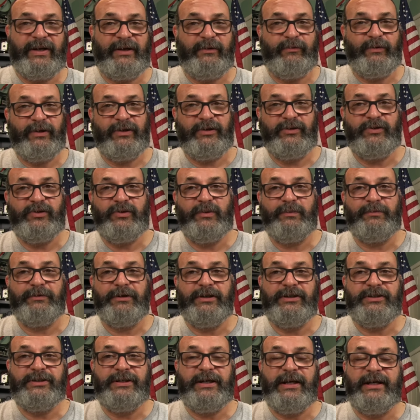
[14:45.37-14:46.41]
I really do
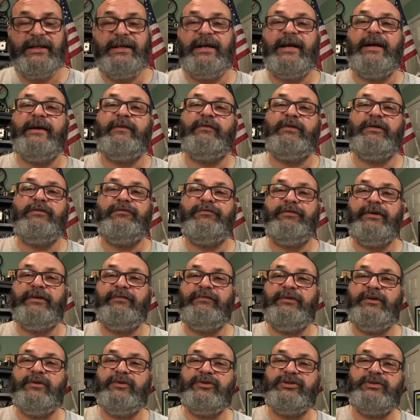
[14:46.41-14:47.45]
appreciate every friend,
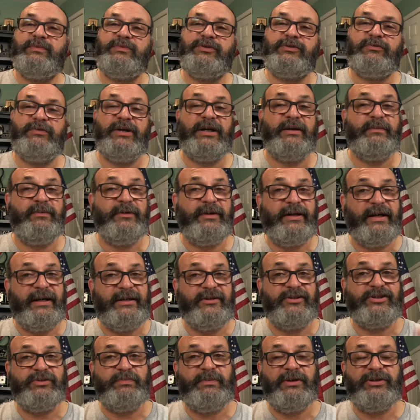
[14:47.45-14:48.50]
viewer, subscriber,
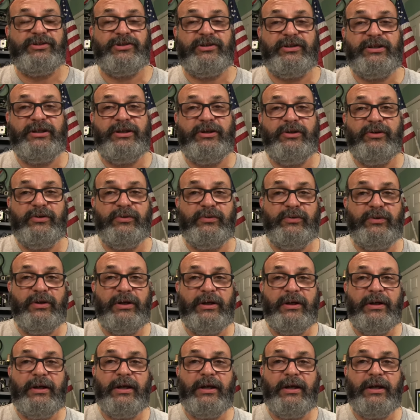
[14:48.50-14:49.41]
and especially you.